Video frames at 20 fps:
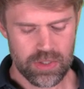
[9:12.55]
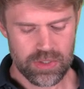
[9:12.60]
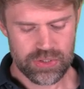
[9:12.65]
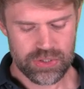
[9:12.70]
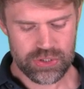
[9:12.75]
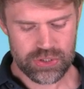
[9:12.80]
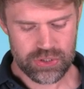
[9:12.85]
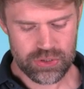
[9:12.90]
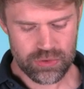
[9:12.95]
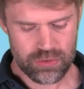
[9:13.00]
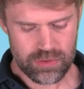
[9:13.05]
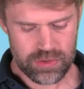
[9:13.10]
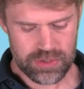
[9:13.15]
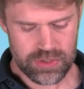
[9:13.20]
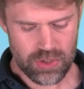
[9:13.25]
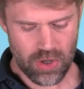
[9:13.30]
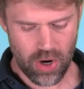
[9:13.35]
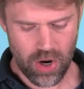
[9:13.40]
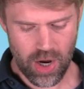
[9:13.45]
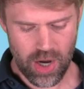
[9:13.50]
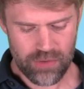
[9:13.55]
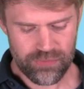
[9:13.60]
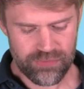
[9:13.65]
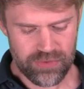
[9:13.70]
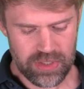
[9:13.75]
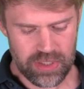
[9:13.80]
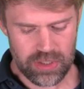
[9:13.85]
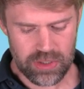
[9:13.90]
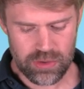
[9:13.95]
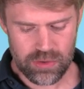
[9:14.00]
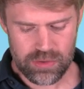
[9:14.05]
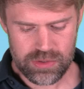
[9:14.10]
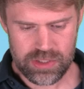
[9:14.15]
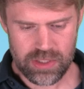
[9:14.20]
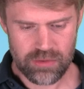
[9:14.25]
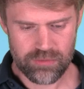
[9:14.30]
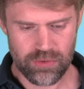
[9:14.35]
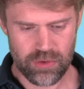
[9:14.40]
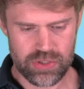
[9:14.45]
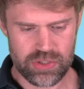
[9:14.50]
Students often use
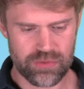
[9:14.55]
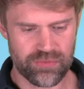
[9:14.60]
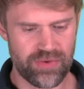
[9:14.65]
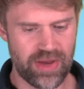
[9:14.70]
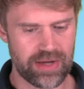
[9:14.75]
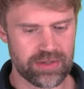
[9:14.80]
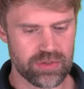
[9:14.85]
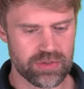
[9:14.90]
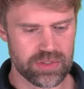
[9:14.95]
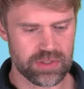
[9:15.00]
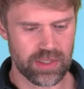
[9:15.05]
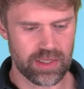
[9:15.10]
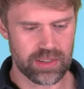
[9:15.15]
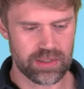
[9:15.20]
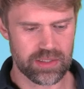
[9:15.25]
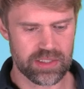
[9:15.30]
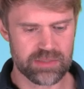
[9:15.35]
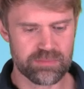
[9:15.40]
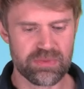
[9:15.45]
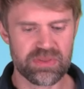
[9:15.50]
conversion factors like this,